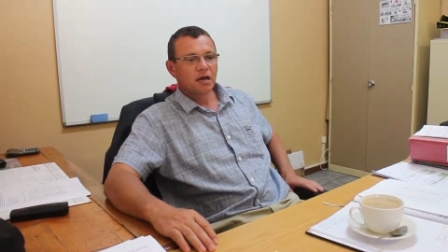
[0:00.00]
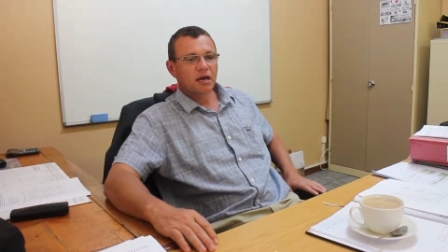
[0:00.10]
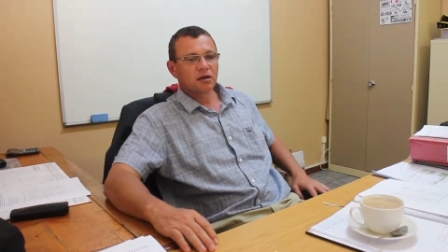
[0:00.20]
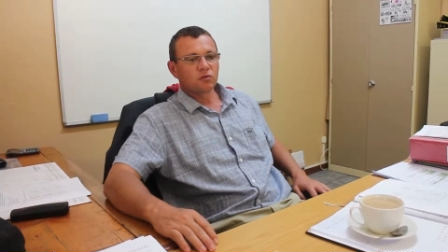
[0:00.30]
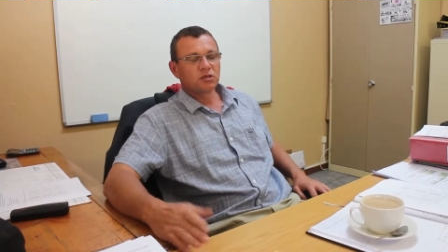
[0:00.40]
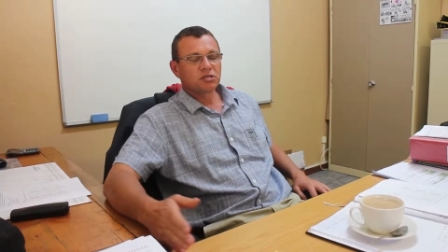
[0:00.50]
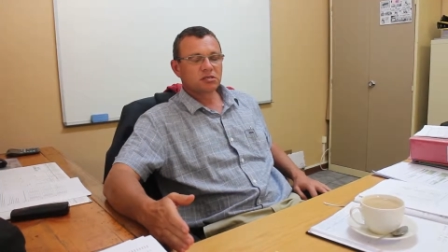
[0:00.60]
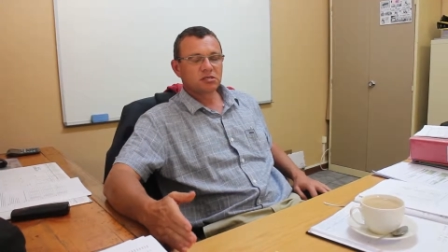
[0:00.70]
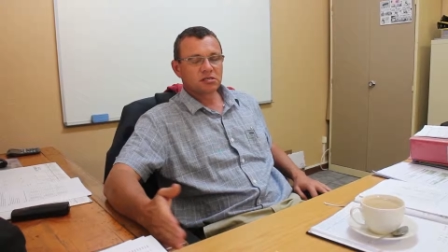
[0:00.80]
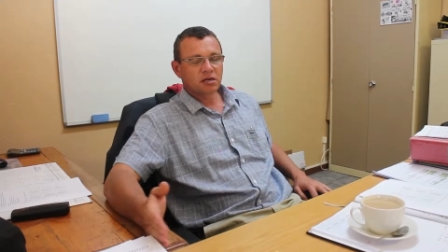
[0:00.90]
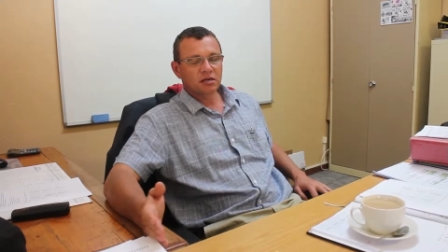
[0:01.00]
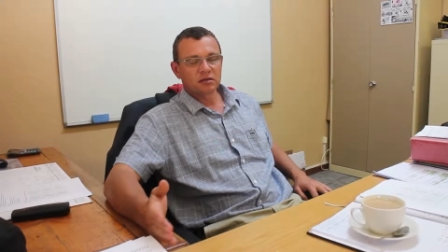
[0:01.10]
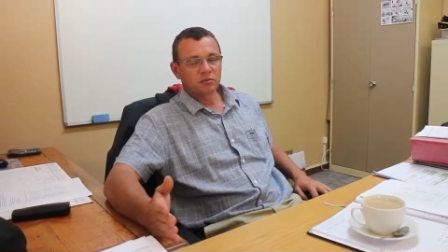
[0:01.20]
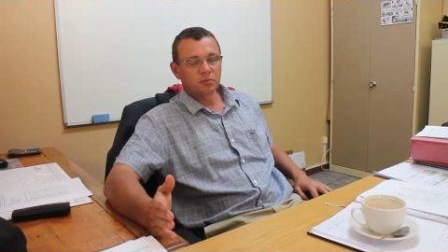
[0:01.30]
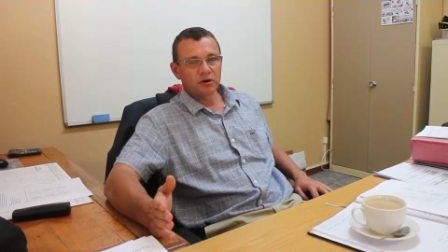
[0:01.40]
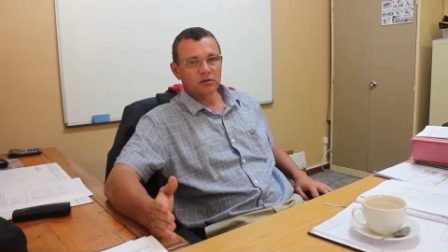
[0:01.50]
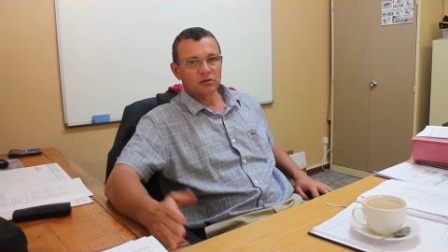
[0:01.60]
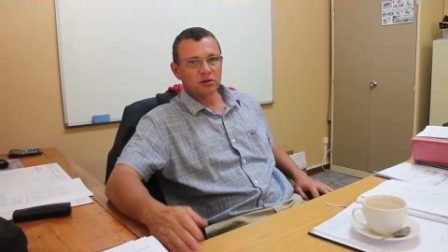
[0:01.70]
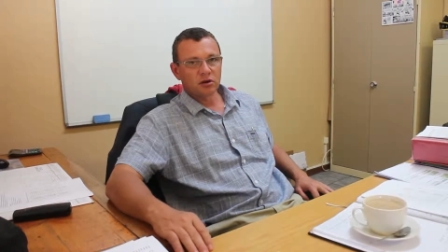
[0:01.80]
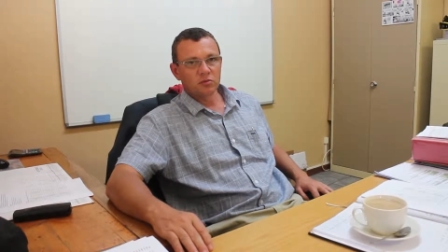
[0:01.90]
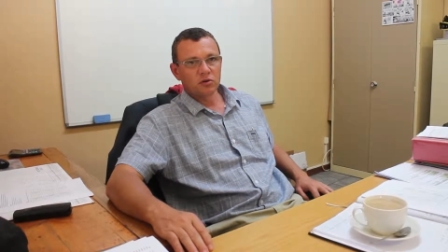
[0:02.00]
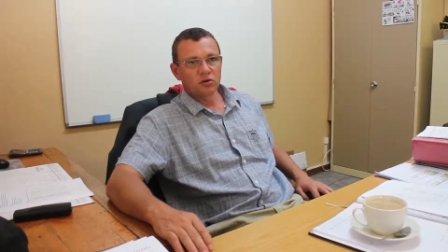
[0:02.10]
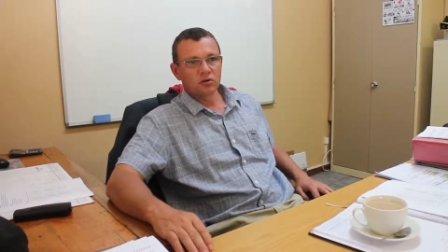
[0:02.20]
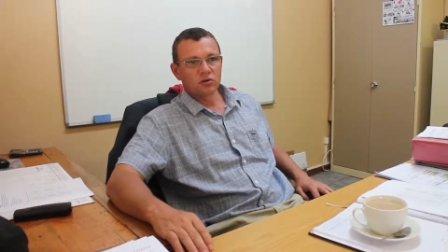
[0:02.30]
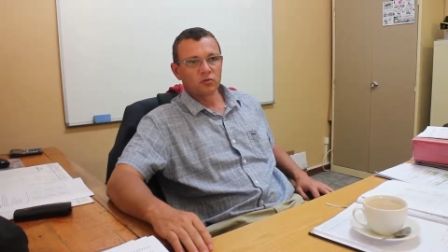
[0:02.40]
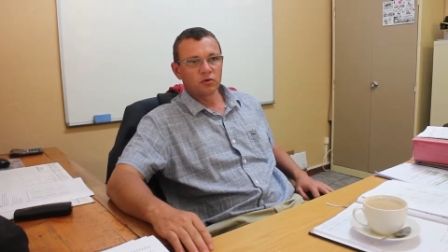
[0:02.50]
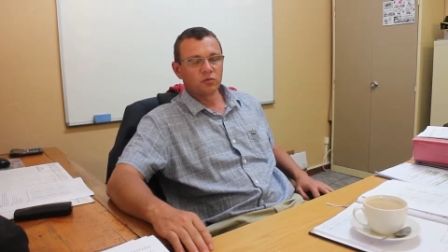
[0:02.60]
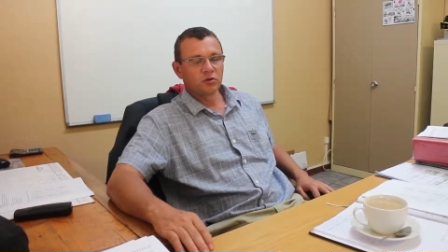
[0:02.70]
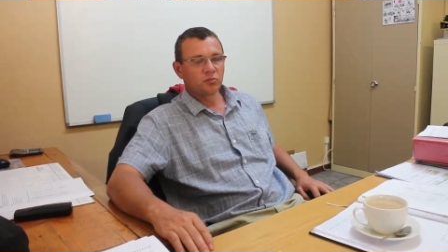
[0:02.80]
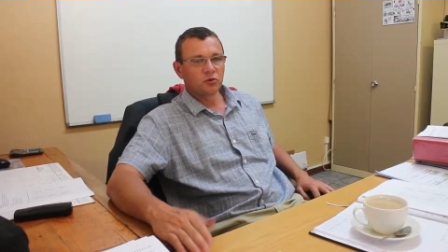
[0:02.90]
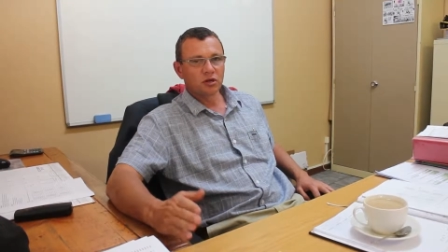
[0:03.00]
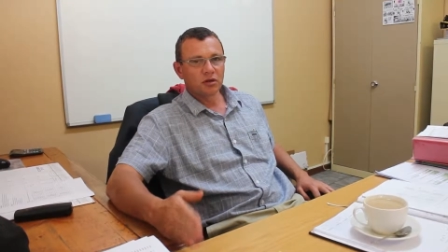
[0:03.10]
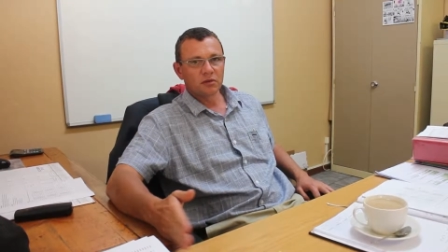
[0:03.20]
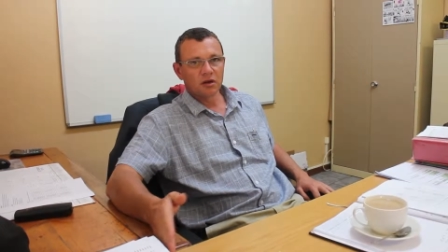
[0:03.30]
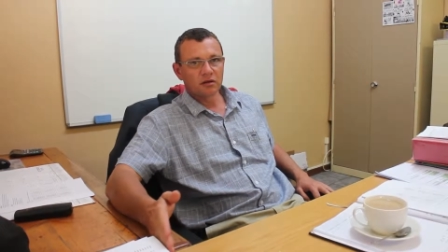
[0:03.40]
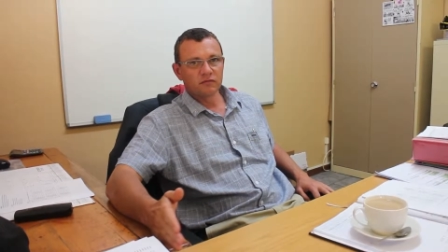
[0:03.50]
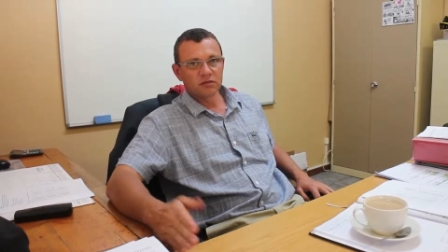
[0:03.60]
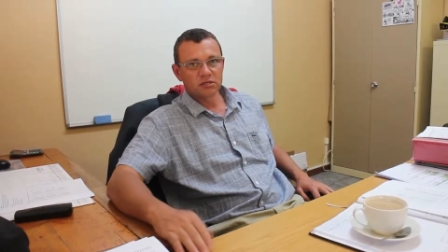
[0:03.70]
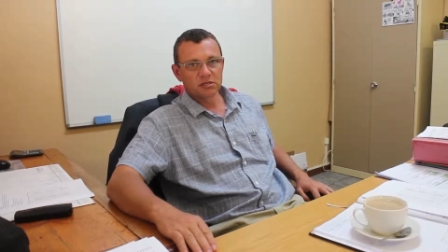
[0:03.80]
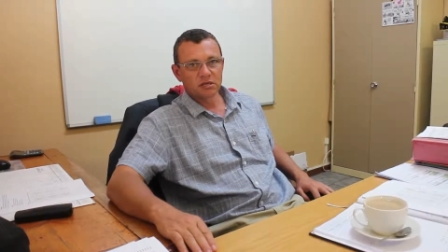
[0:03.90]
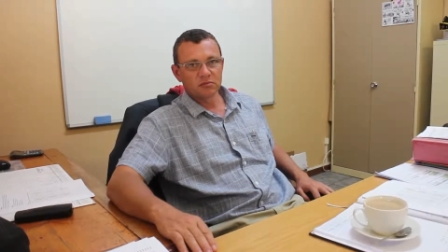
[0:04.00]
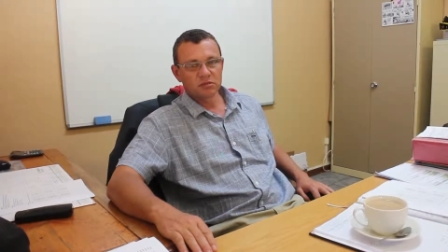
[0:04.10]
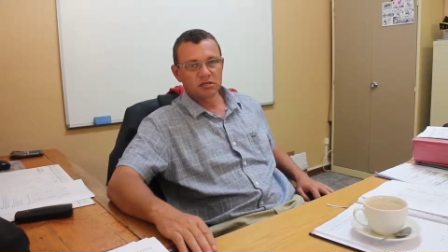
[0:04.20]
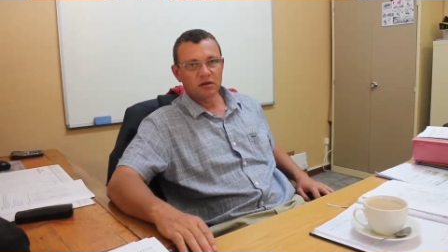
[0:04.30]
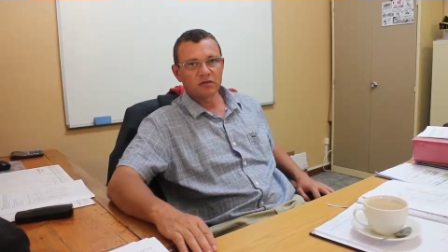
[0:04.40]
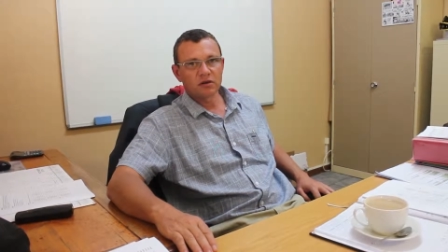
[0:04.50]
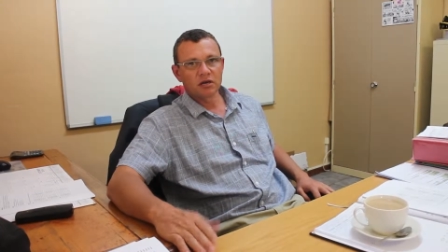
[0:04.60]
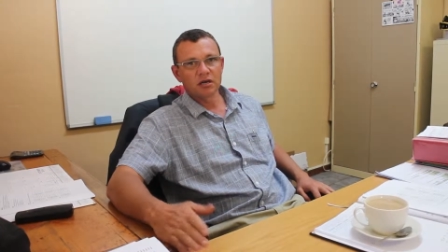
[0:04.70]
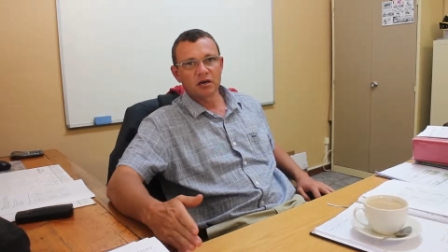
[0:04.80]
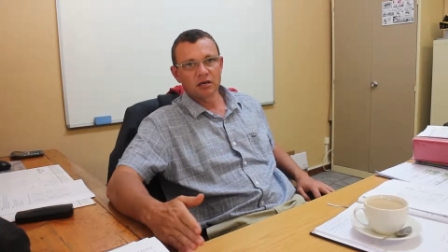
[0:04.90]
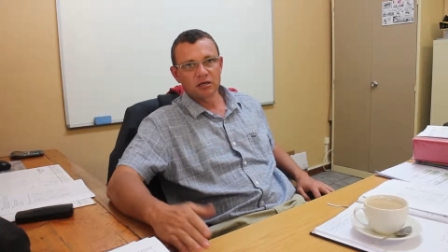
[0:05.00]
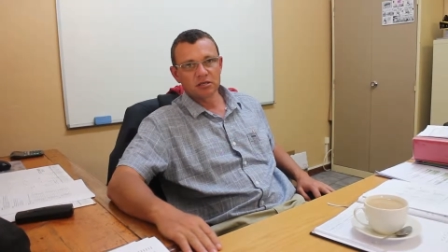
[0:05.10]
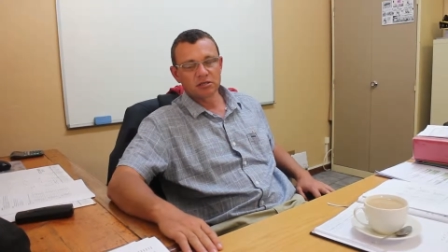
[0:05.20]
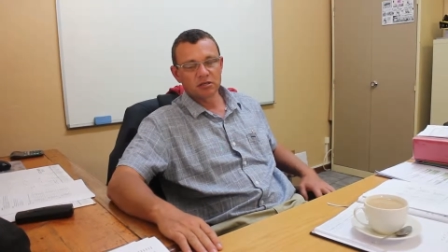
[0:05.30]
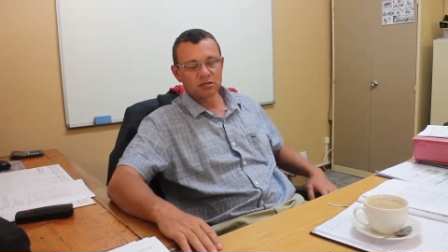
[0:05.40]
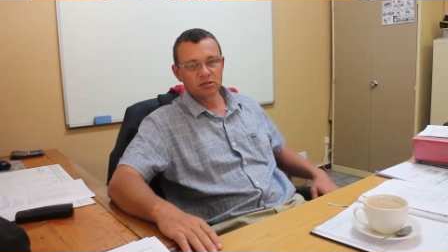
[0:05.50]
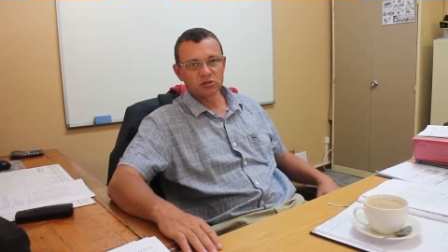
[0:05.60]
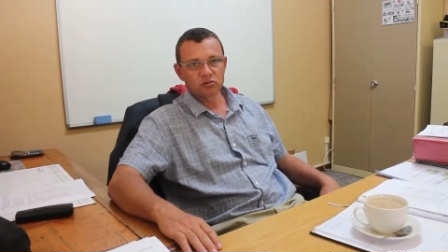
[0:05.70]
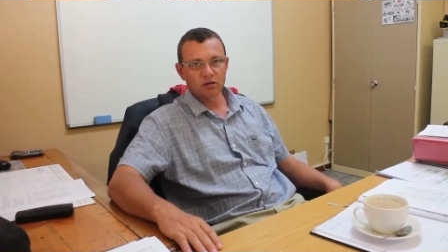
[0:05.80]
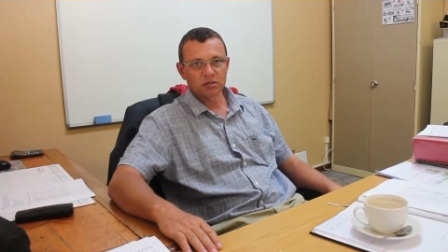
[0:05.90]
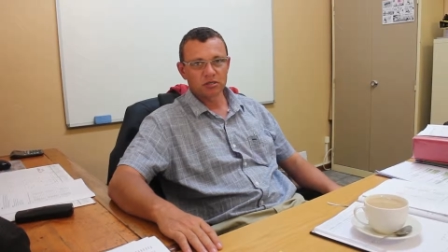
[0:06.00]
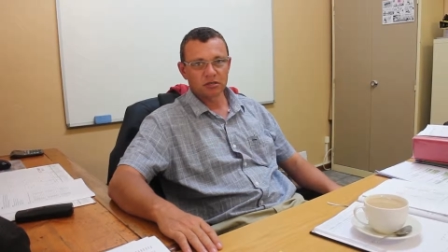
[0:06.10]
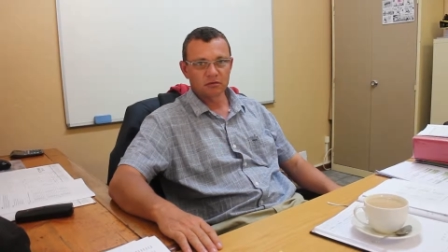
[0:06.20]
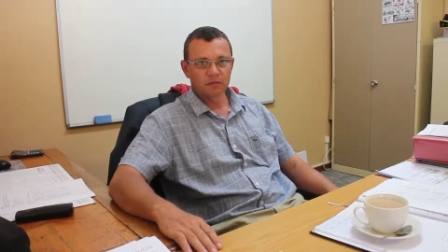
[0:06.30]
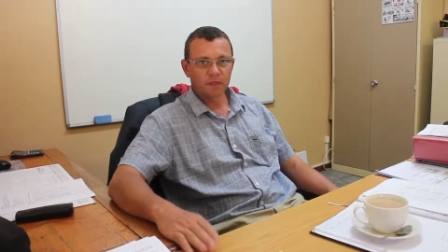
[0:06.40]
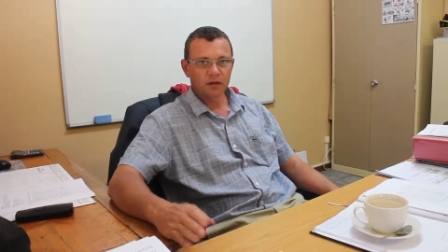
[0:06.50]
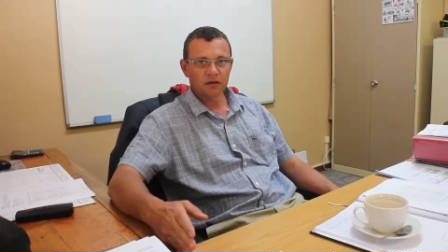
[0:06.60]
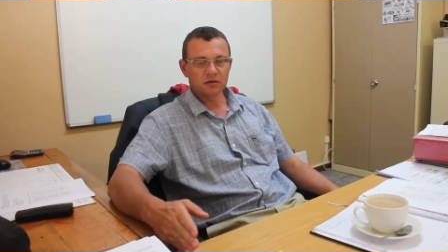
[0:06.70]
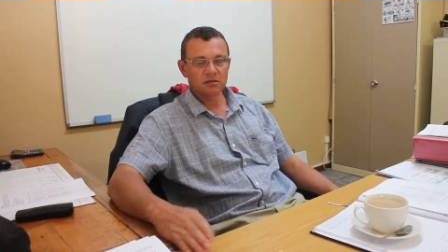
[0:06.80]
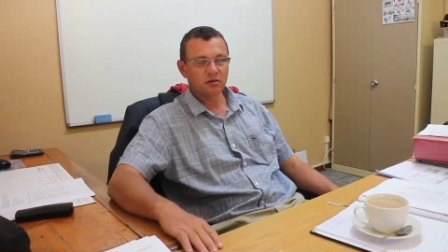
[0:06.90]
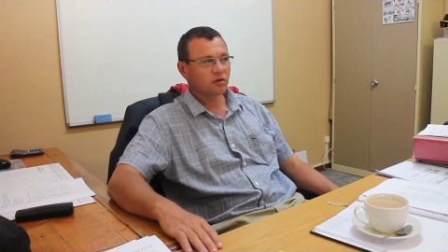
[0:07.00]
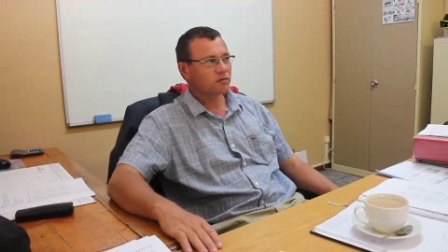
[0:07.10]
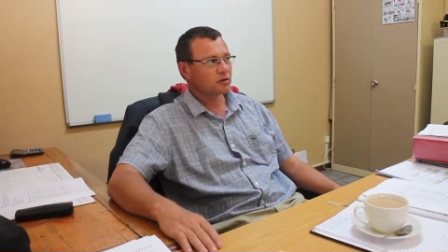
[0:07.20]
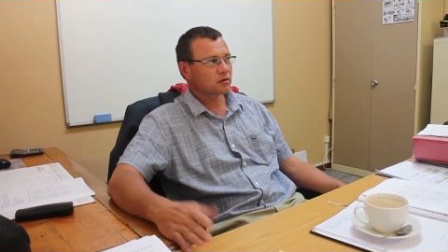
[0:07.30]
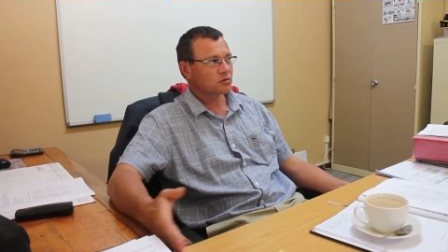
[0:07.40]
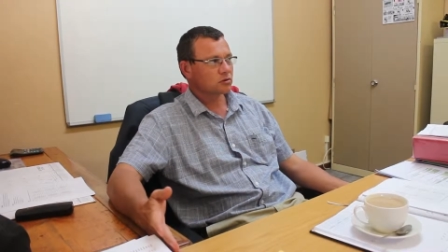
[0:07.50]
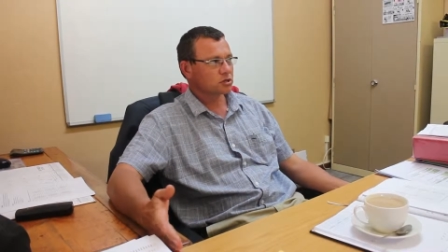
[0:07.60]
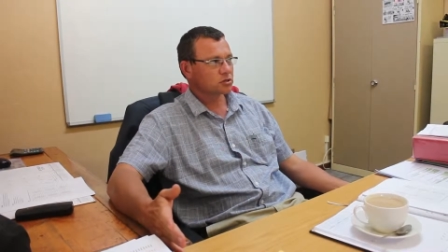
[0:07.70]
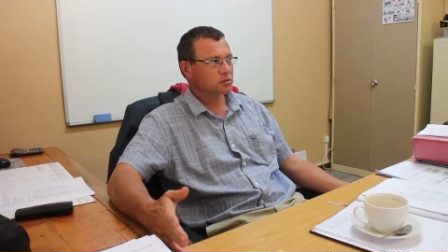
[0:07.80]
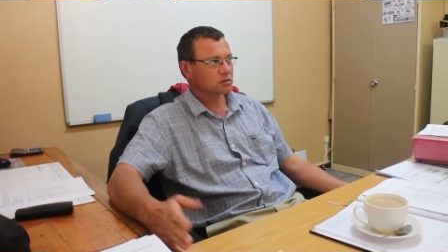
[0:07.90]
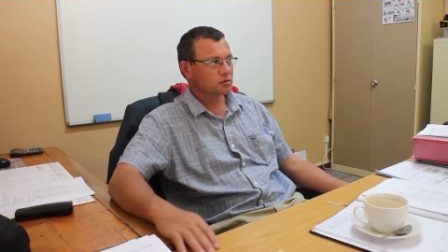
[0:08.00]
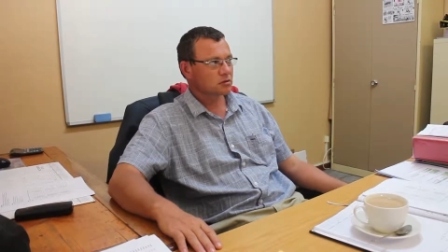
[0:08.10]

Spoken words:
And we just decided to plant a trial block where we put M9 versus M7 in a high density situation under South African conditions.